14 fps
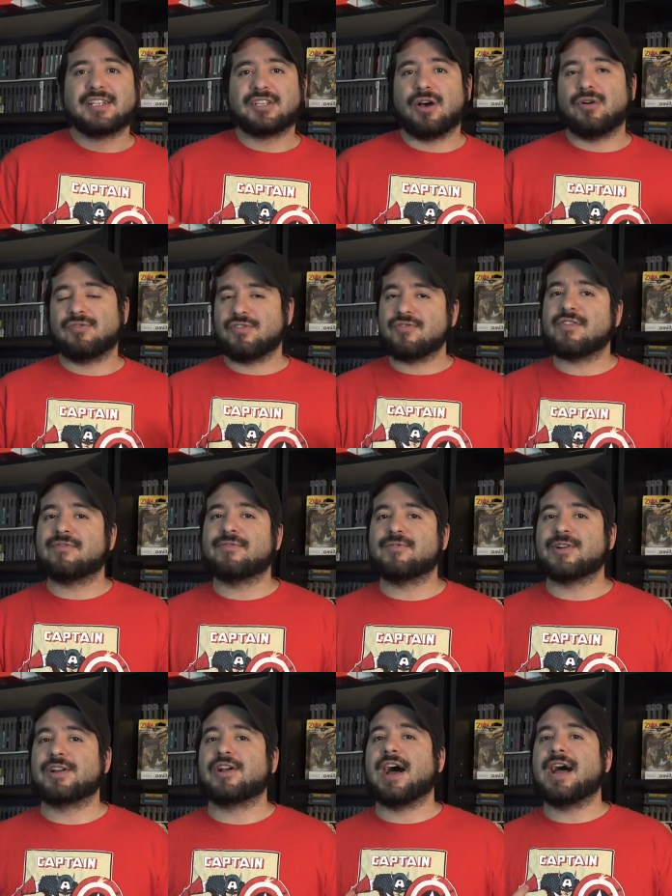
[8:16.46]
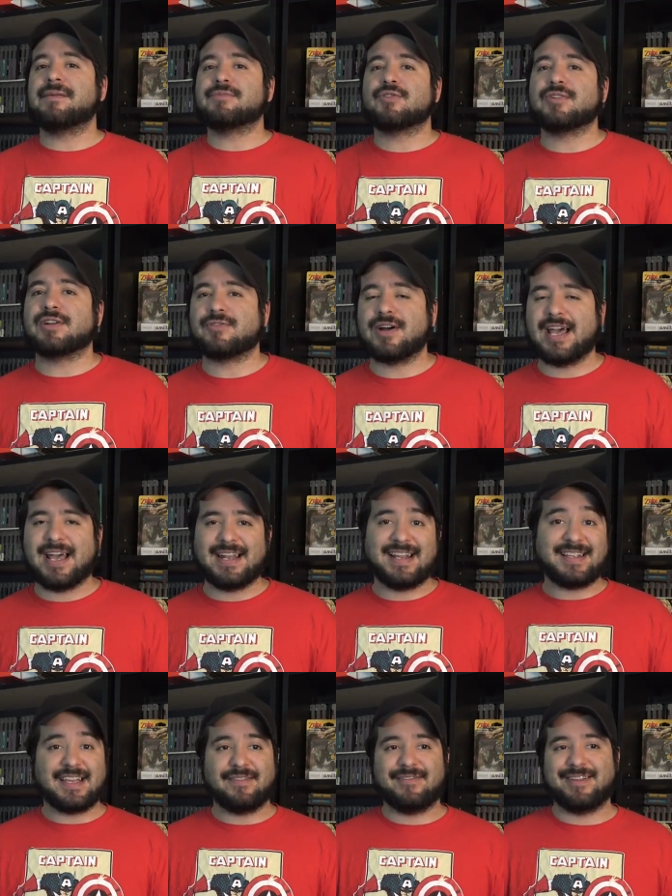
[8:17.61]
So Neurovoider, I'm going to go ahead
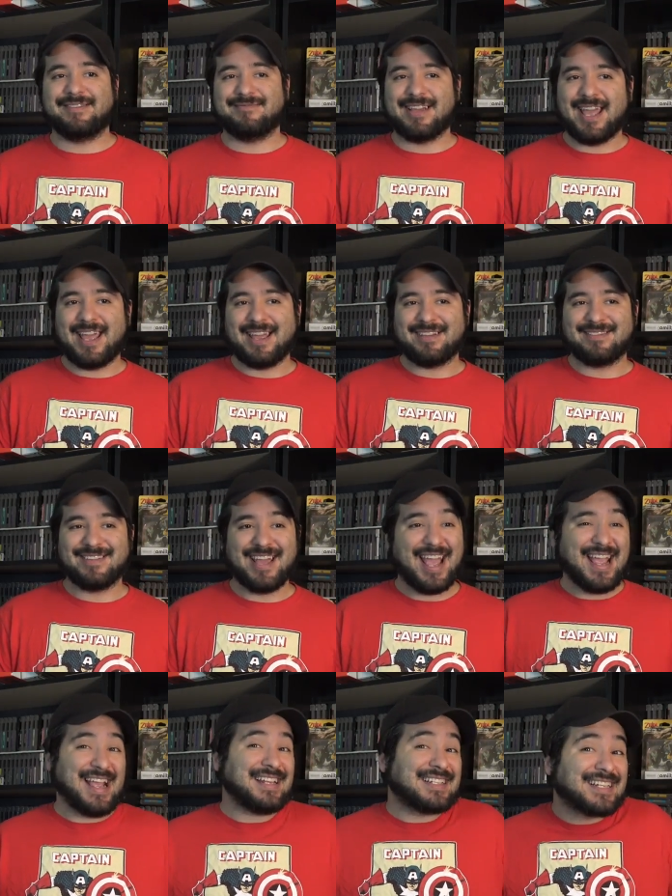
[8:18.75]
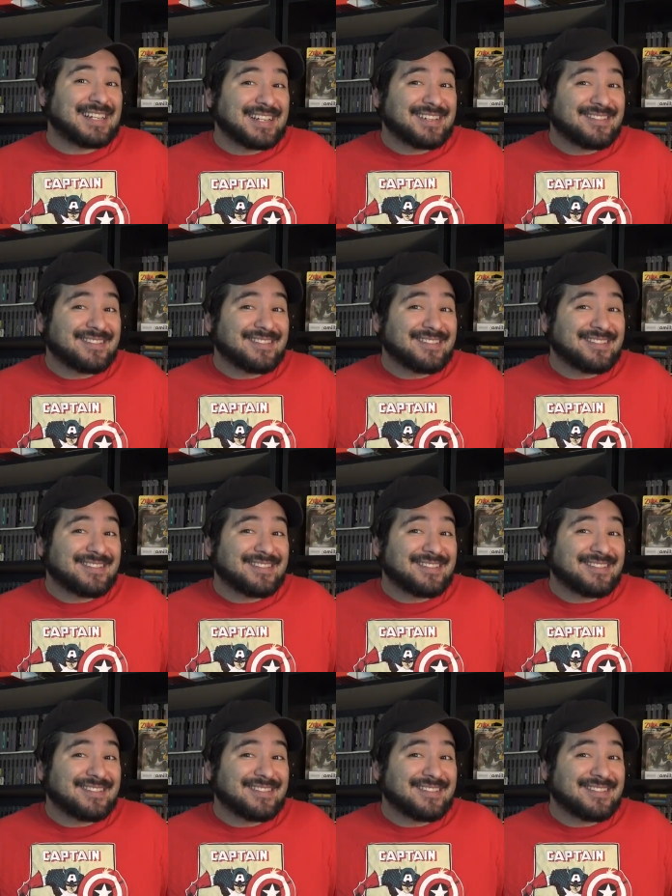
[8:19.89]
and give it a 8.